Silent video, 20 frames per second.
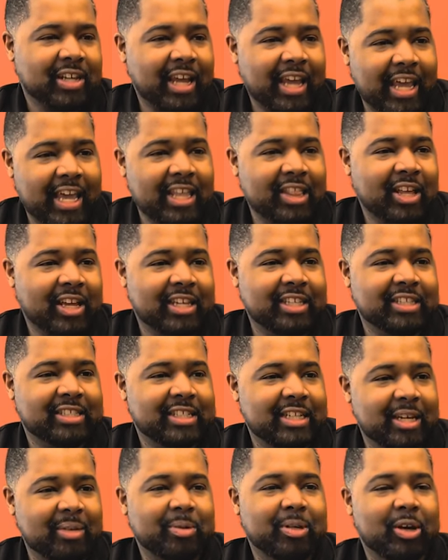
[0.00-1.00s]
It's like, hey, like you
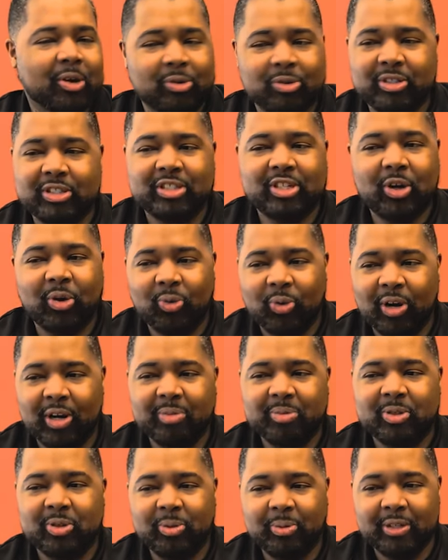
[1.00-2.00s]
see him, you know, just go
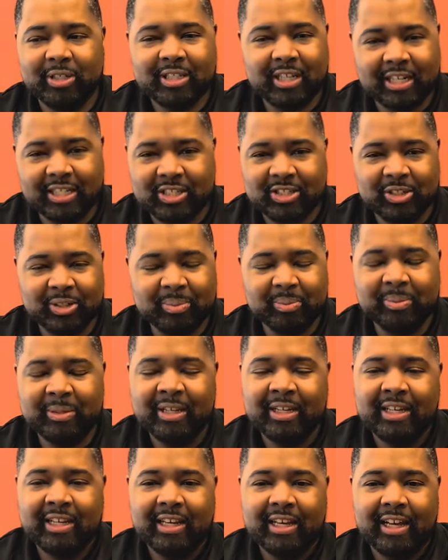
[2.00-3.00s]
run up to him and touch him.
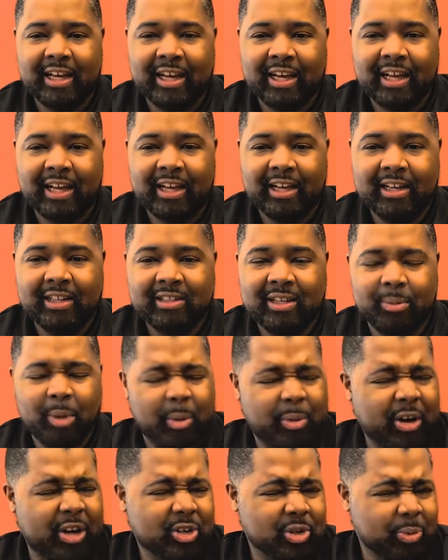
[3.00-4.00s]
Uh, and
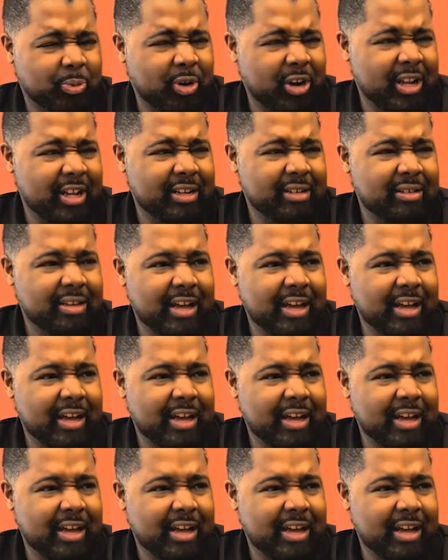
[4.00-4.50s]
my parents were pretty